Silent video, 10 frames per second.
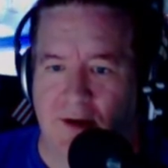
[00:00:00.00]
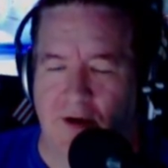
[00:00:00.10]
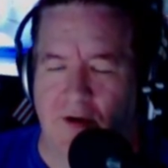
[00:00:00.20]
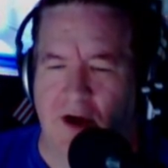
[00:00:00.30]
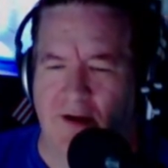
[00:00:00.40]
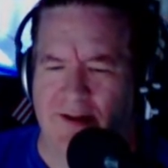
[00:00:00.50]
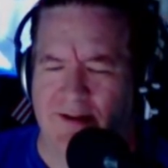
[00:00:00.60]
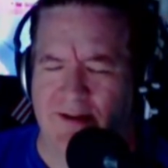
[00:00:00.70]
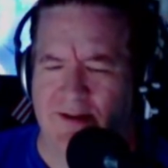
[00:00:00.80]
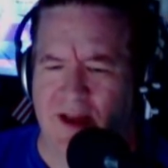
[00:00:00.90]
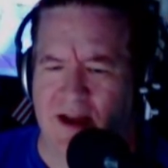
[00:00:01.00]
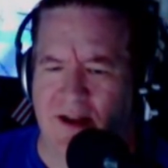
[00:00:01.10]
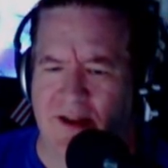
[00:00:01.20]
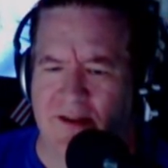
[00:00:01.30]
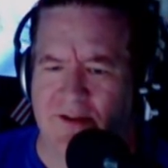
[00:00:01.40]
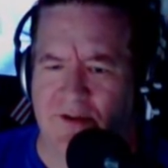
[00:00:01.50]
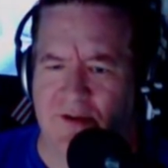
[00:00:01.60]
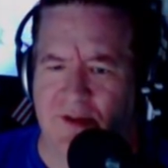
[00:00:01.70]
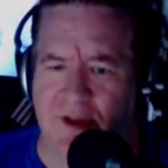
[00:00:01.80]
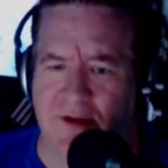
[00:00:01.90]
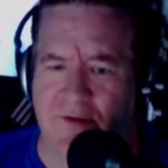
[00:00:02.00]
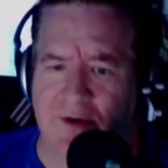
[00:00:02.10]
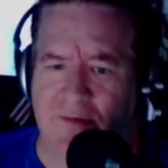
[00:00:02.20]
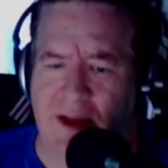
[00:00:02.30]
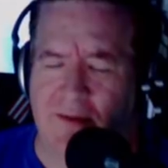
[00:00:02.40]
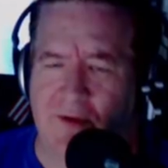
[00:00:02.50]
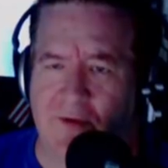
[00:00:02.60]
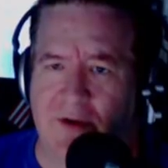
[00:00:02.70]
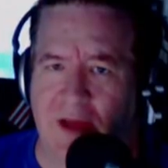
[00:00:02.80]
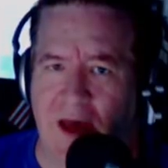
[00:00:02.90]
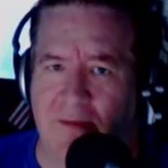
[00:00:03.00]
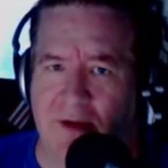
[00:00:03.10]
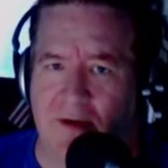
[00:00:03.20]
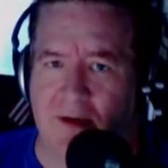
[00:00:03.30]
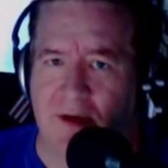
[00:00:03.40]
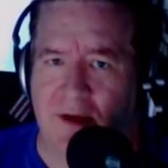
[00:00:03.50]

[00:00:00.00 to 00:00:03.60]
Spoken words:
is this kind of like the CERN thing, where maybe we're tapping